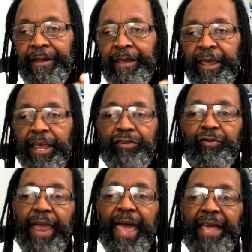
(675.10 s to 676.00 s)

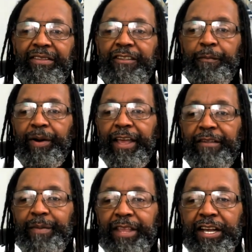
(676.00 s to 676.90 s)
History has its place,
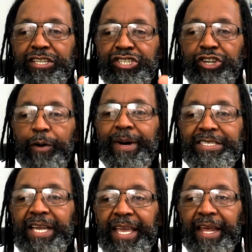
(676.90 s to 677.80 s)
but there's so much
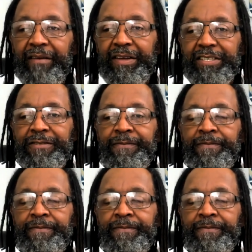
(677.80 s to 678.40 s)
ahead of us.